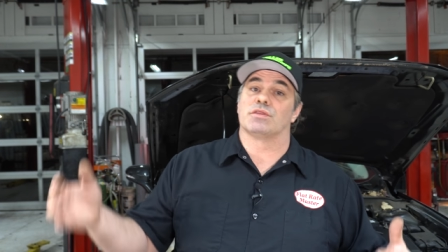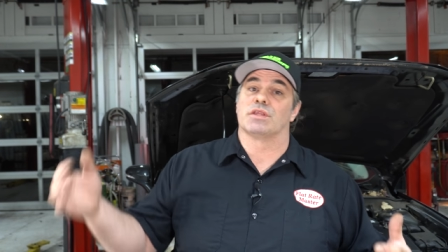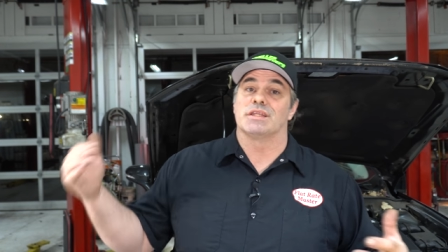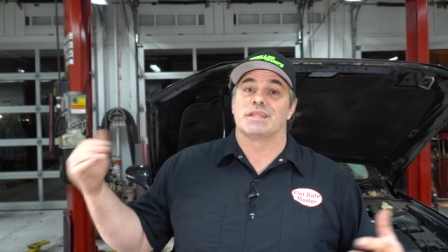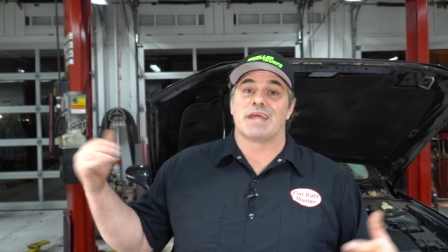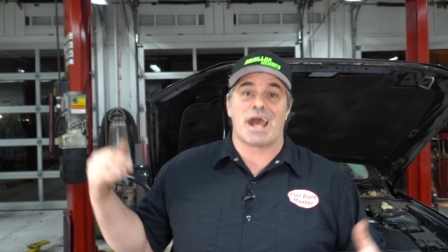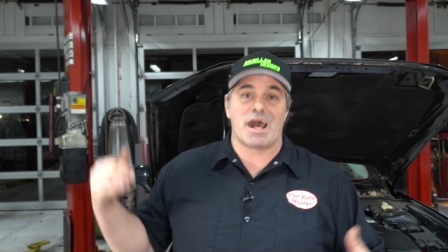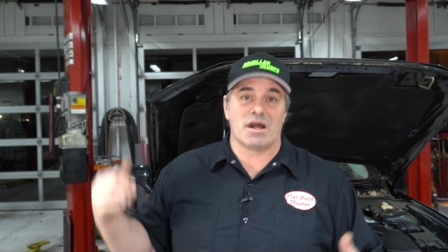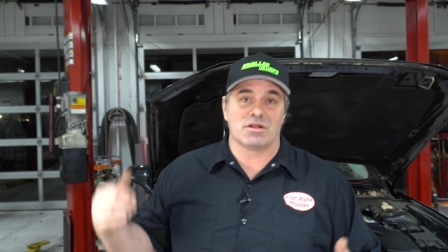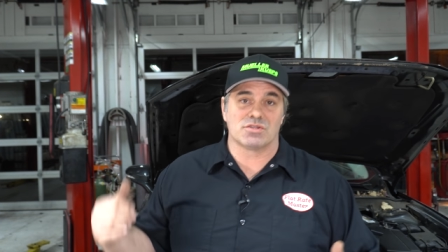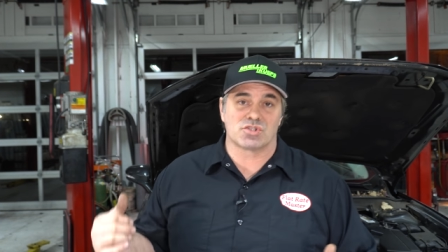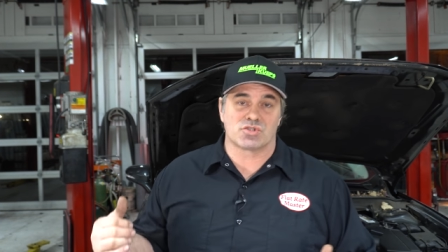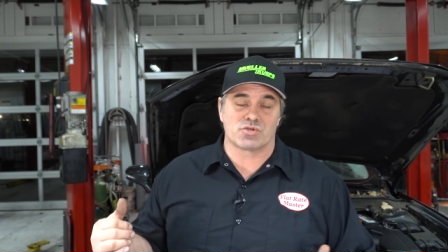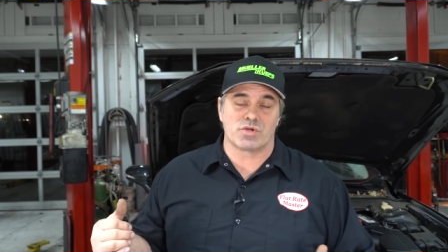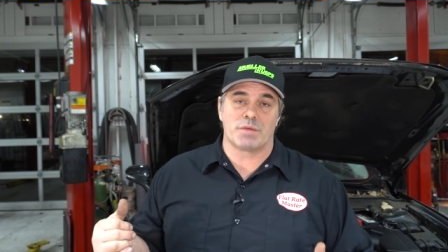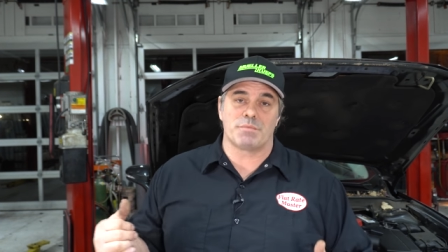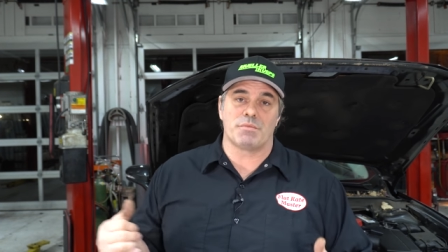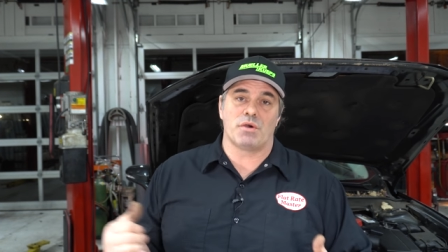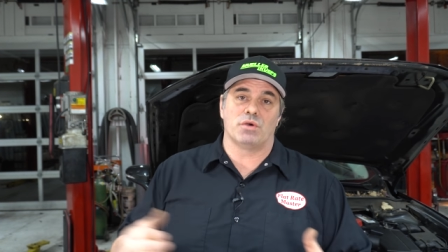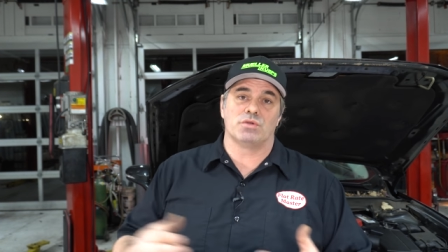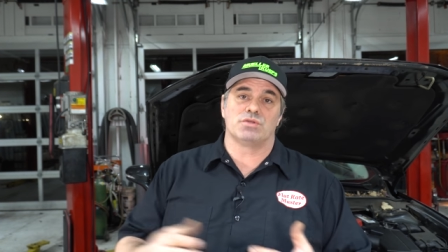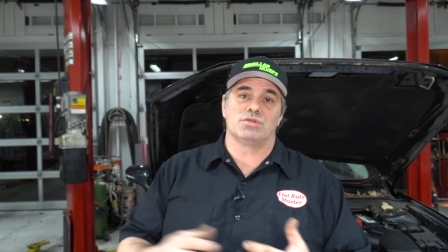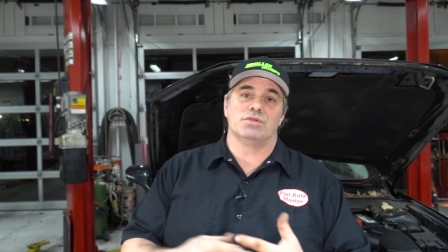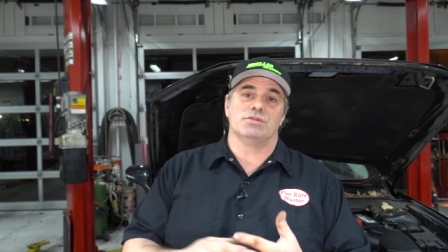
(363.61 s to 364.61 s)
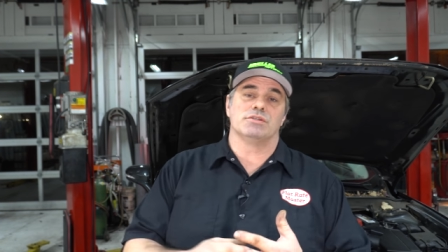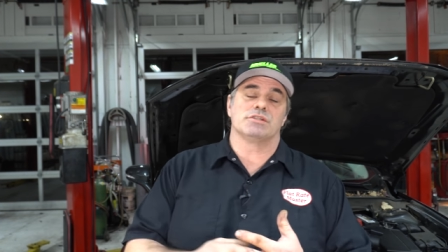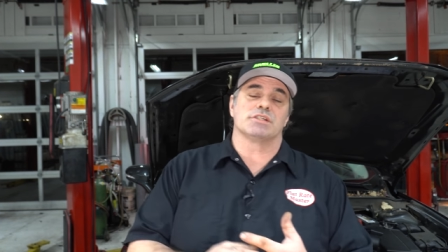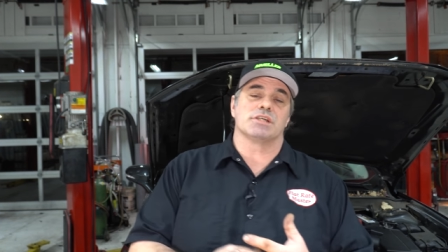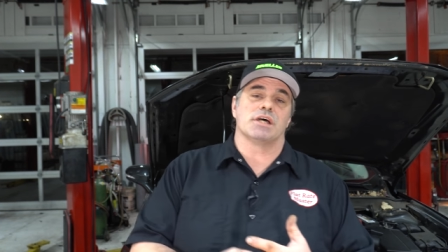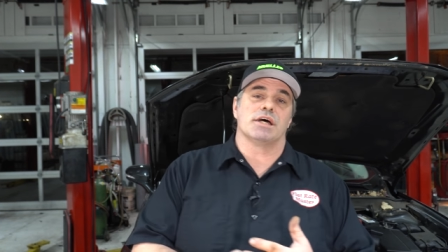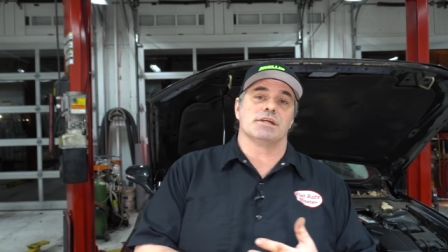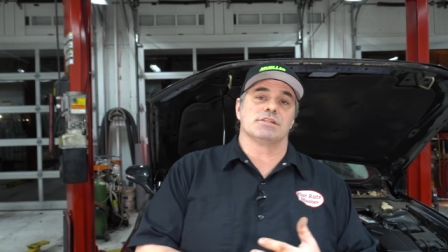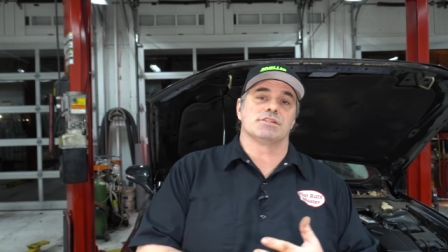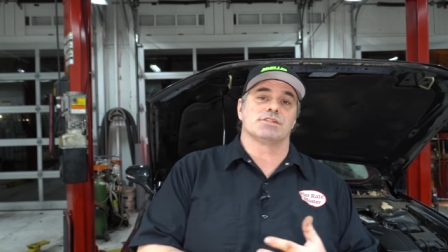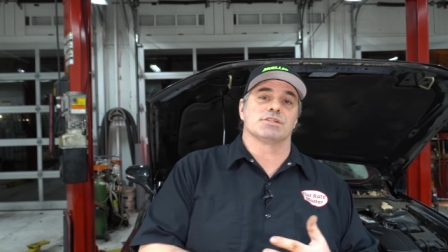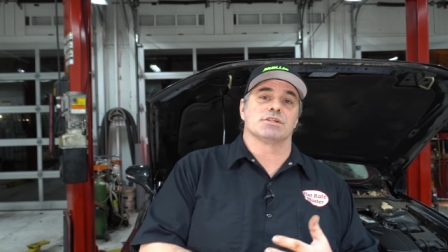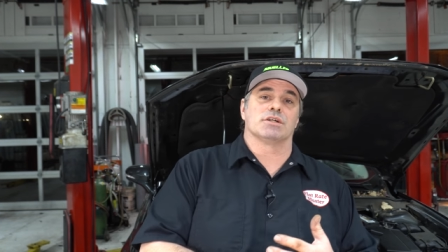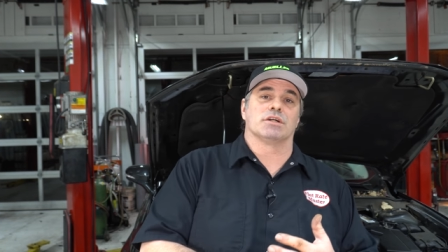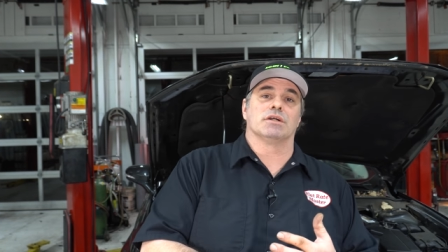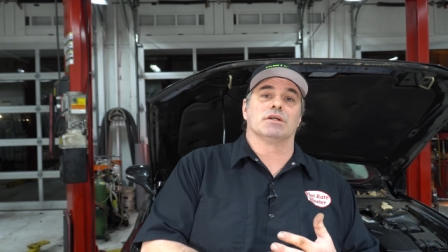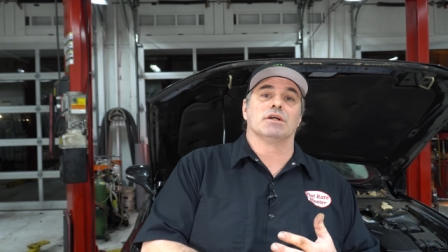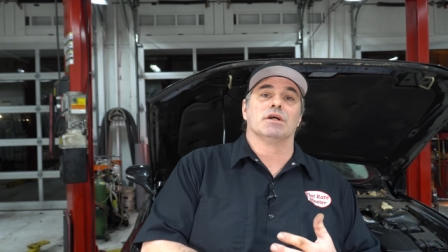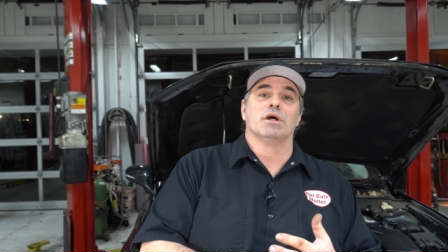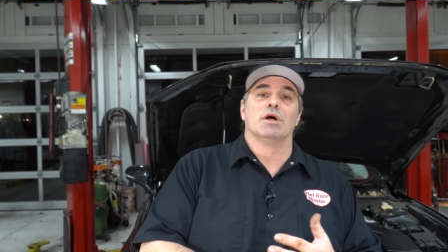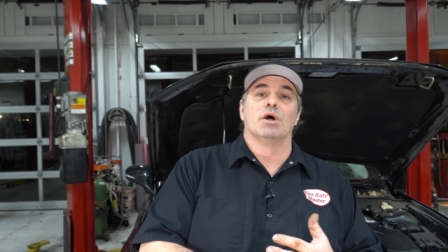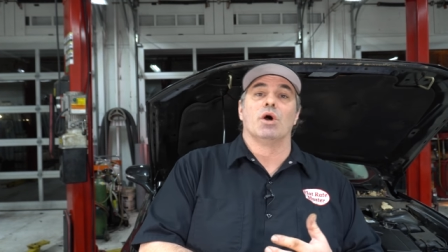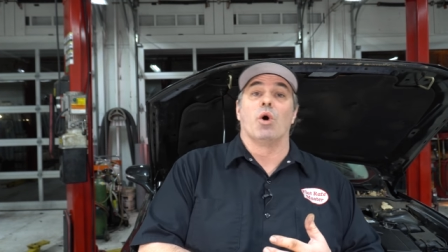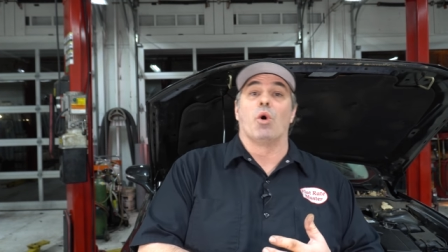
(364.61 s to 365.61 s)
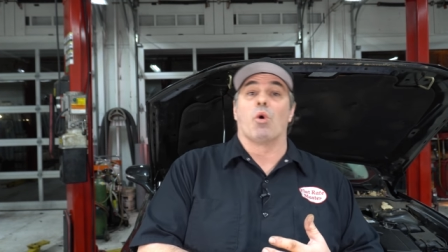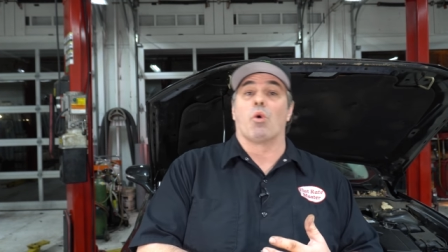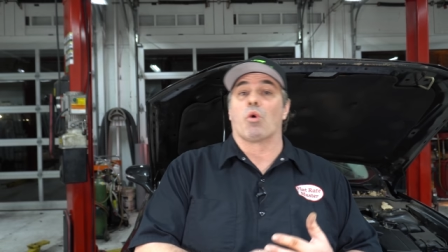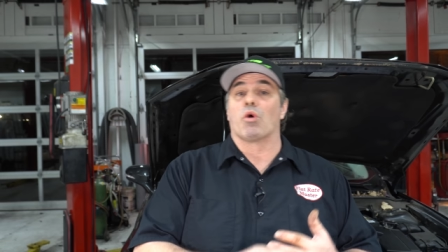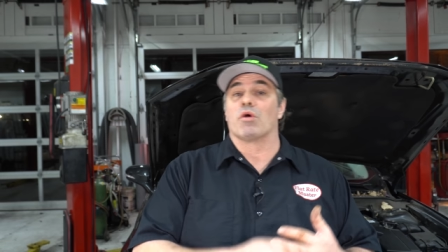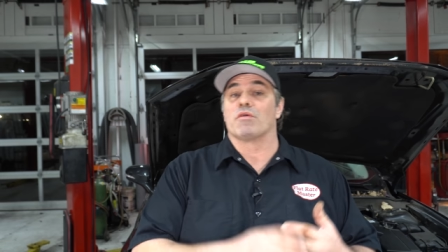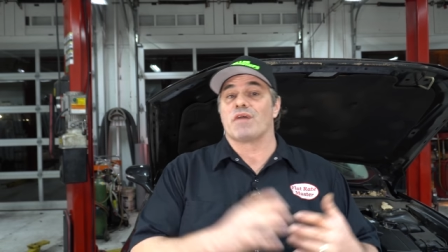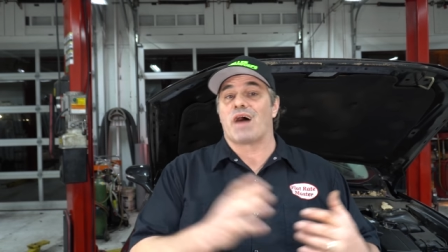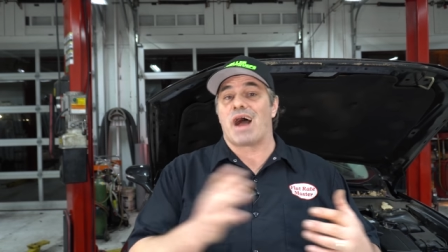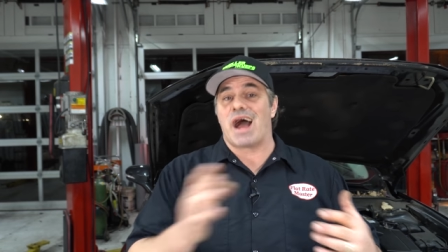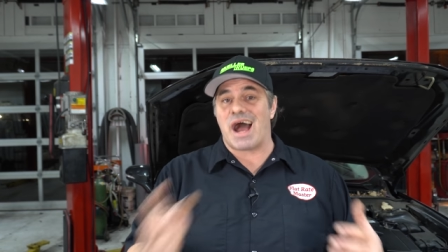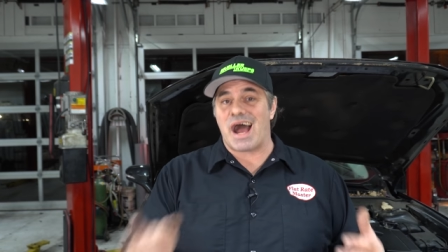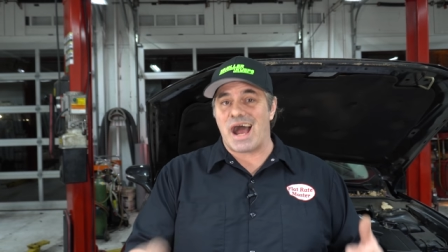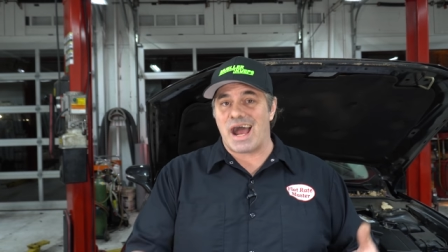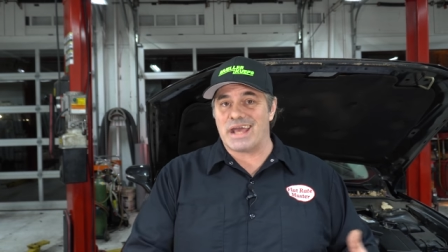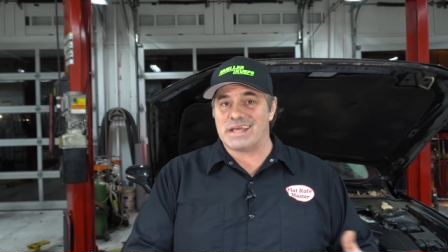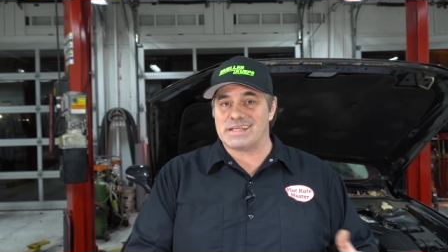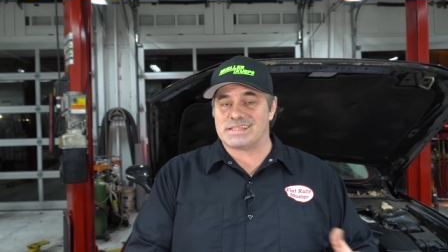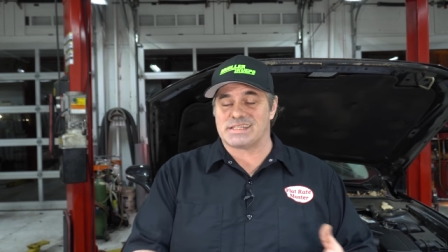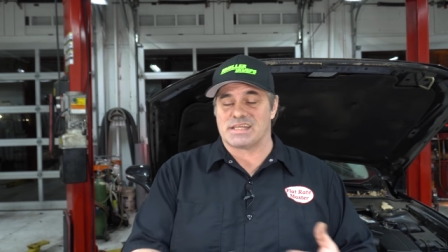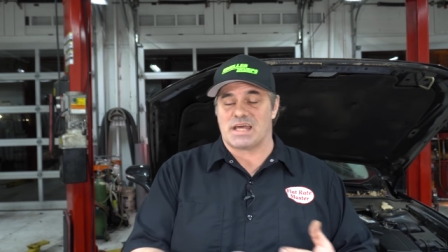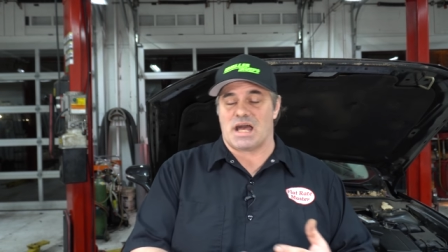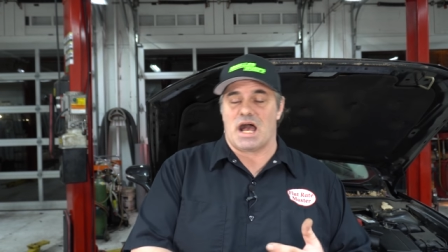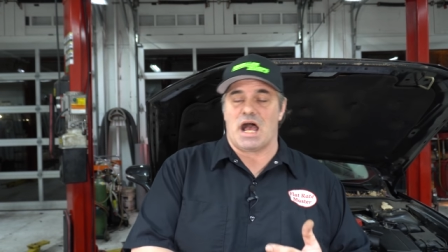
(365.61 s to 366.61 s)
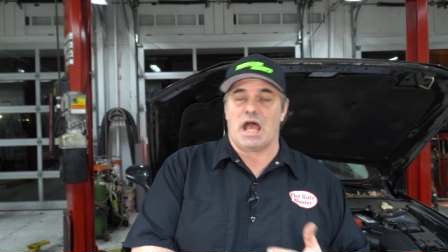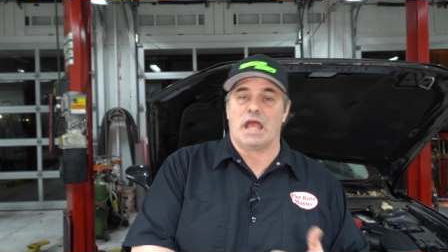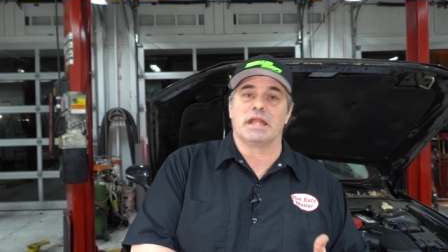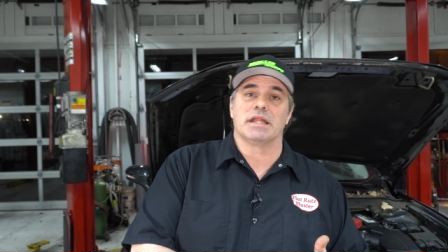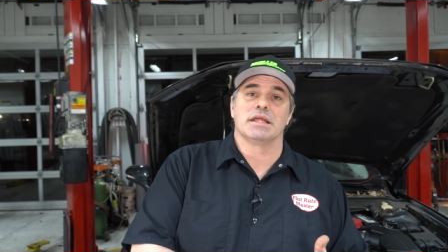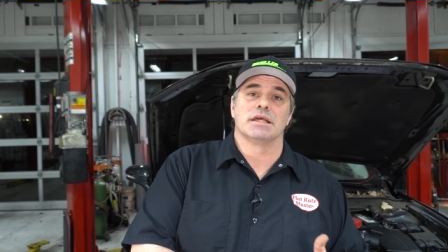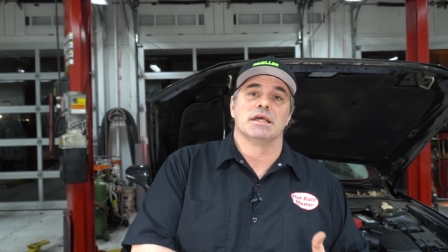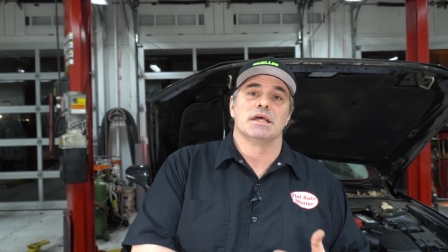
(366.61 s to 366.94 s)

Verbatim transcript: the downstream O2 sensor, or the high side.